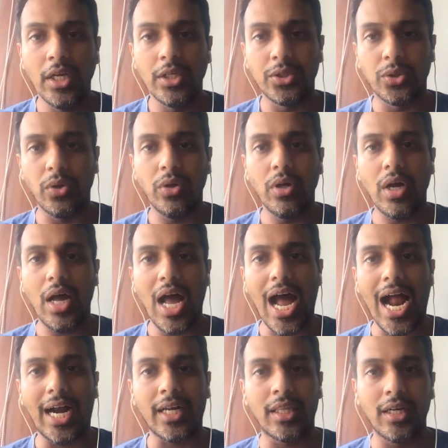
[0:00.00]
So
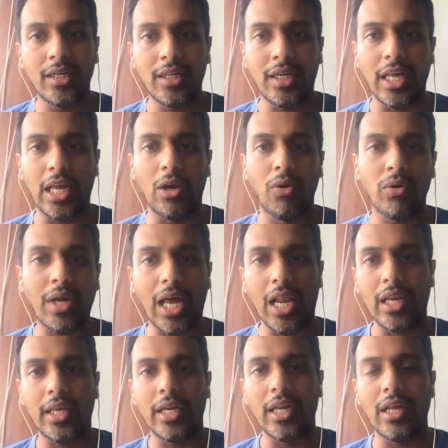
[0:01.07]
at the
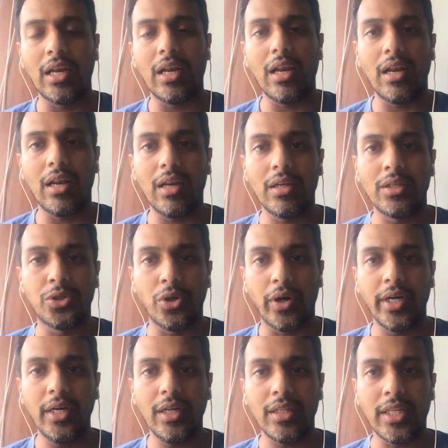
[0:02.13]
talocalcaneal
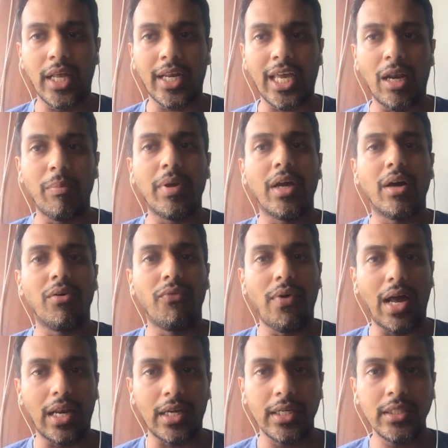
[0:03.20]
joint, there can be a
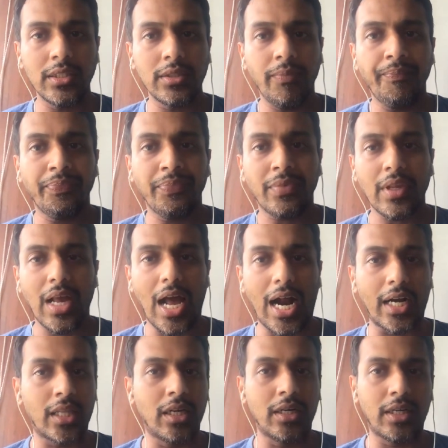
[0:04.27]
valgus.
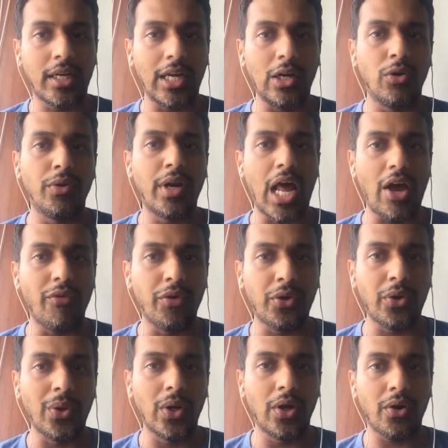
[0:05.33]
At the
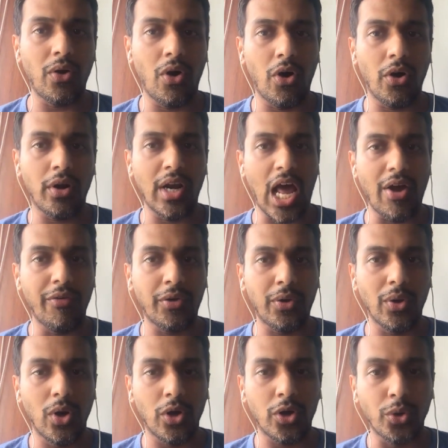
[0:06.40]
talonavicular or
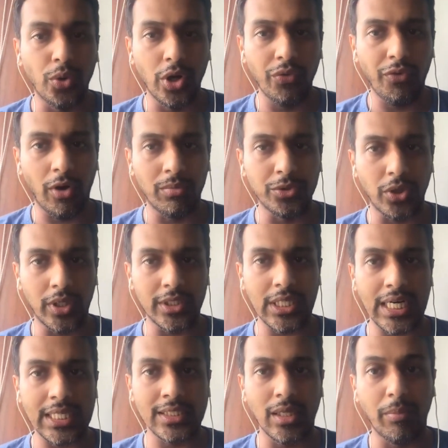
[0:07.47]
navicular-cuneiform joint,
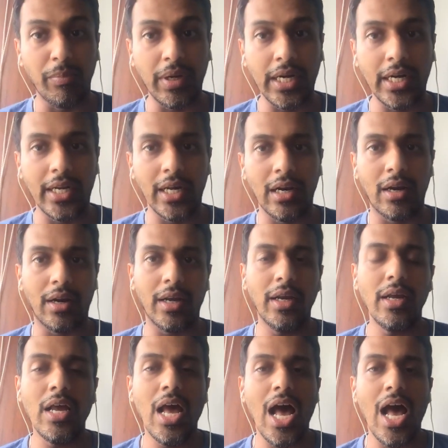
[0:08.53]
that's the medial ray,